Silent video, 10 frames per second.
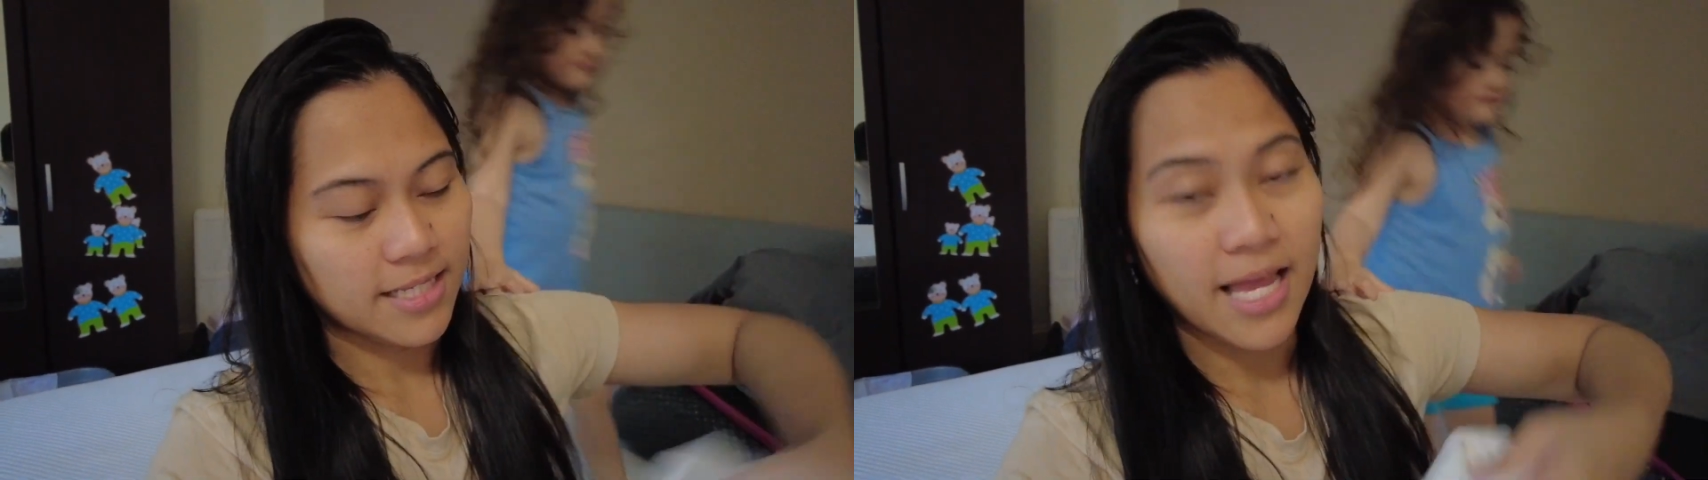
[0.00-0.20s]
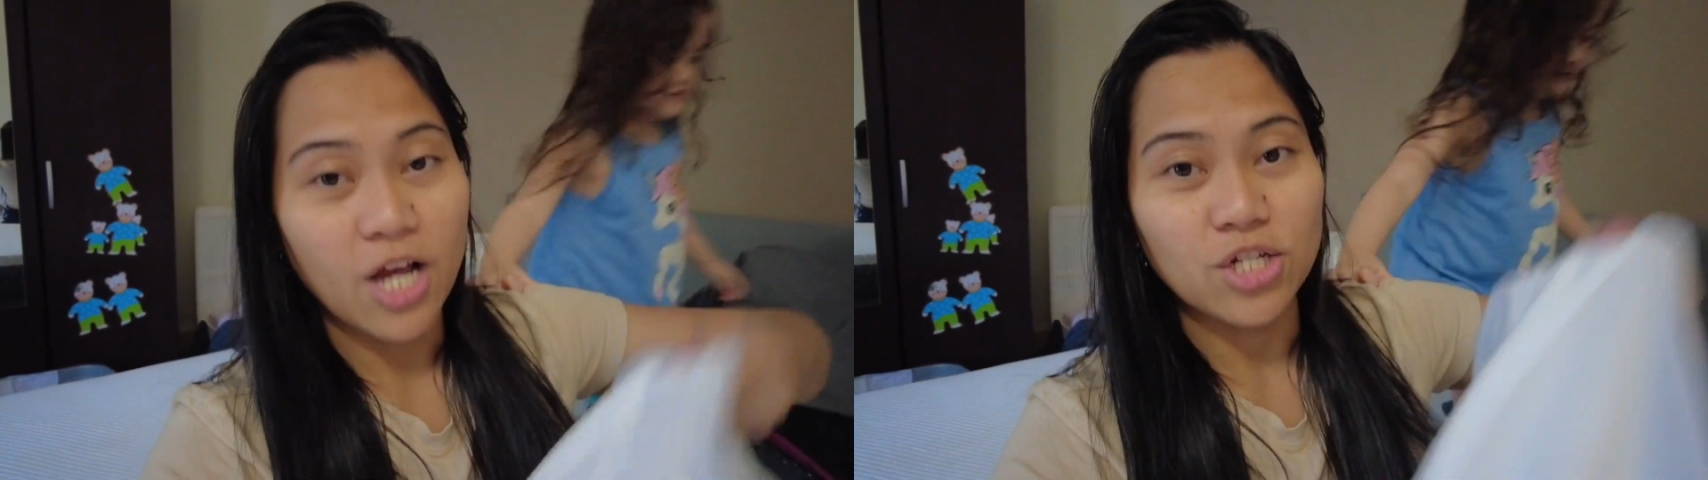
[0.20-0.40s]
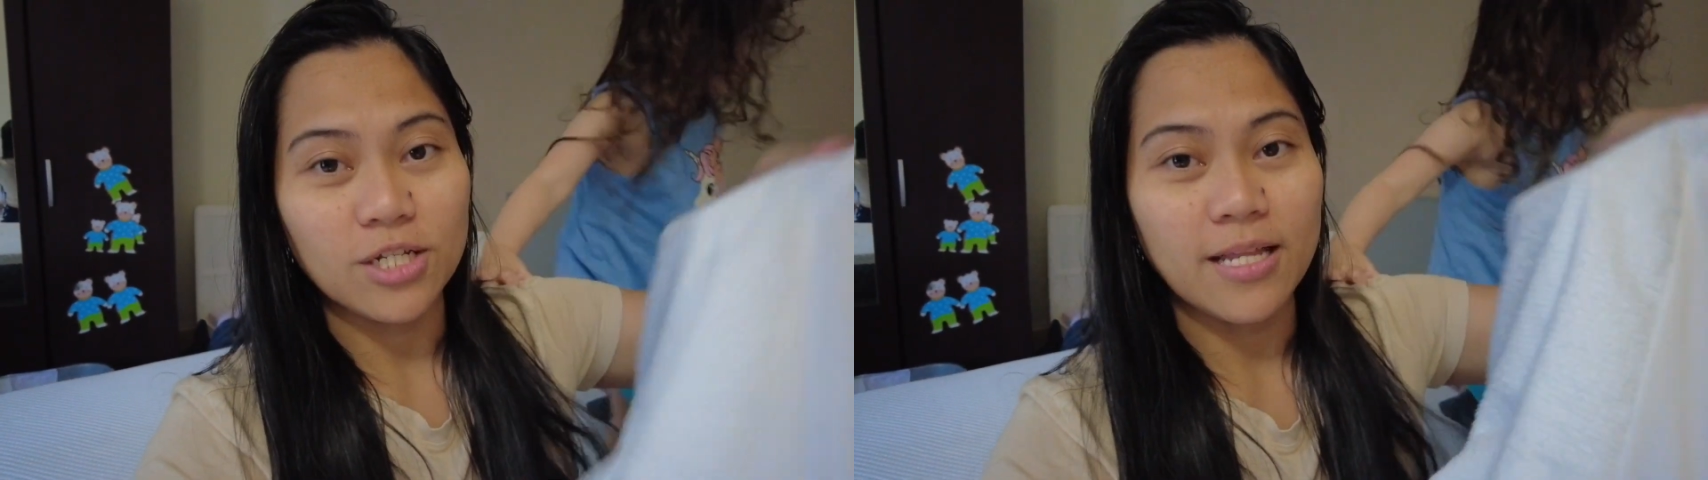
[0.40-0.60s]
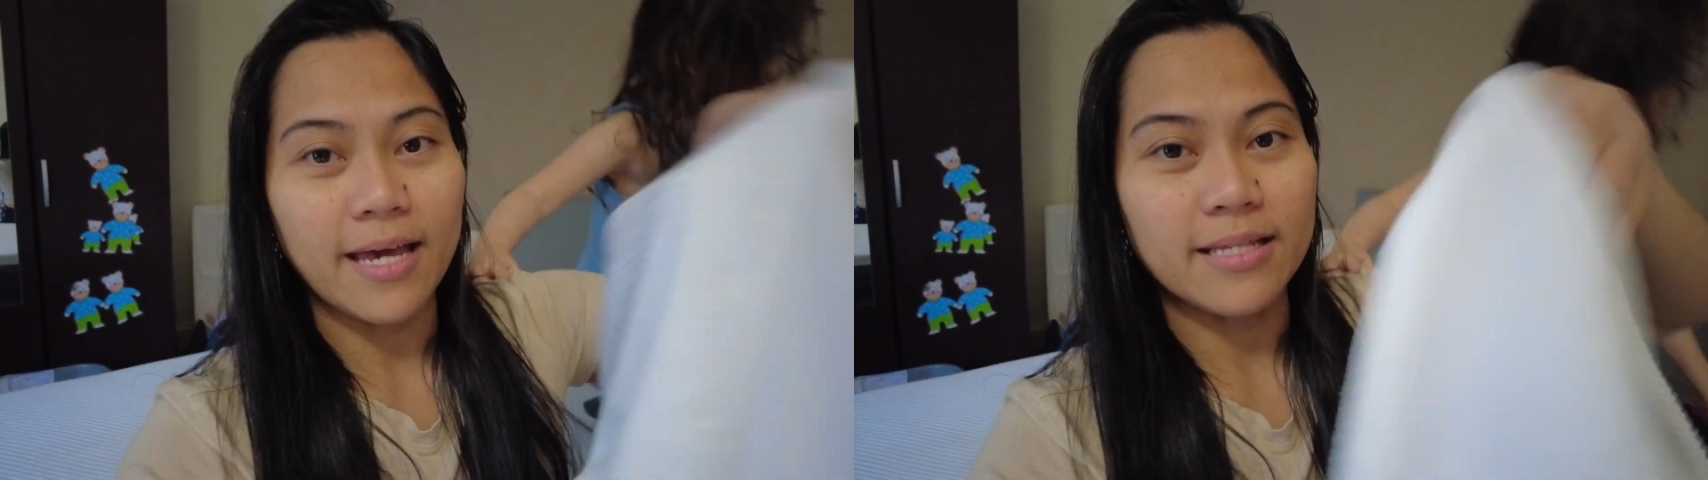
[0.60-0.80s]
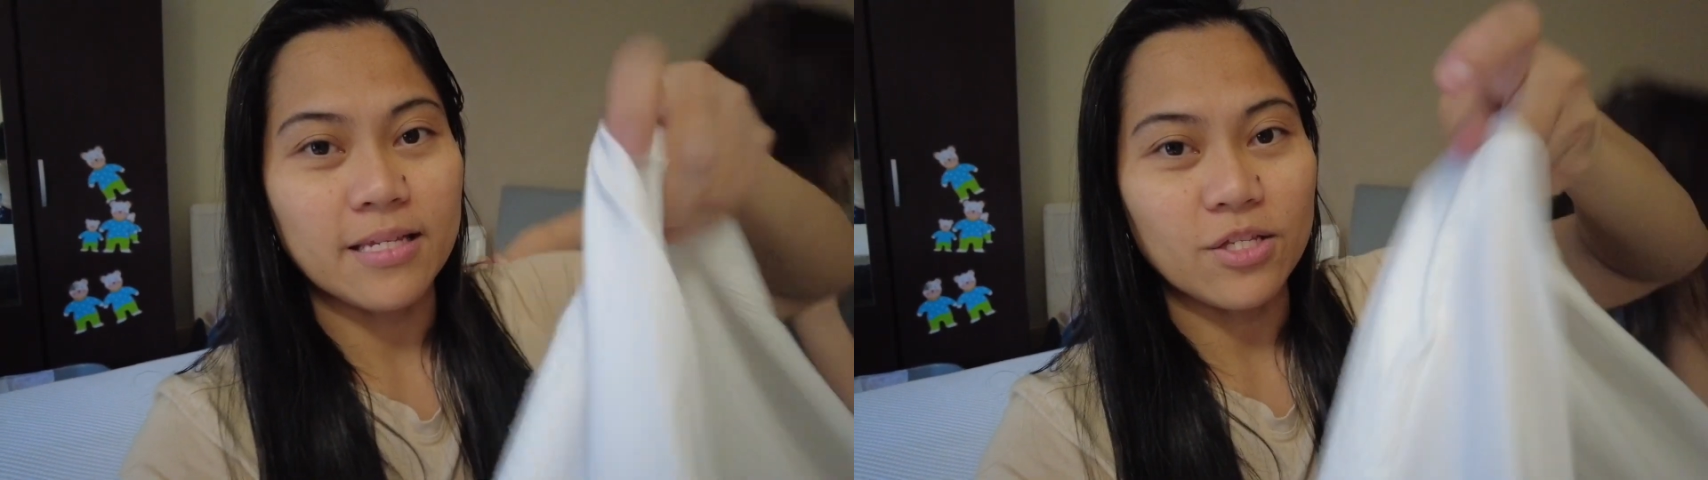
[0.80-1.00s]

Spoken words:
it's actually nice.